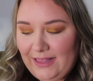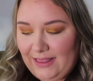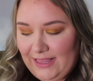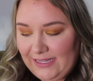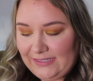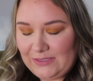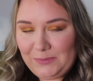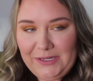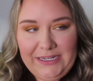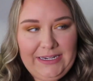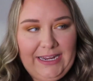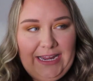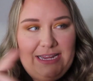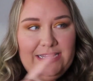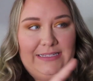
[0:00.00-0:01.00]
this
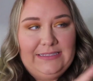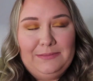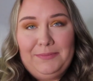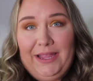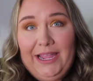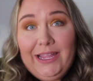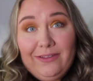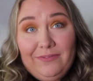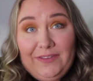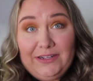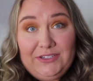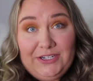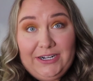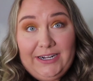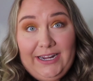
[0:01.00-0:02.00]
one is my
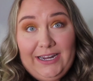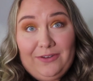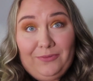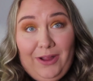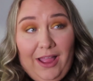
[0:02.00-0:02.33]
Viktor and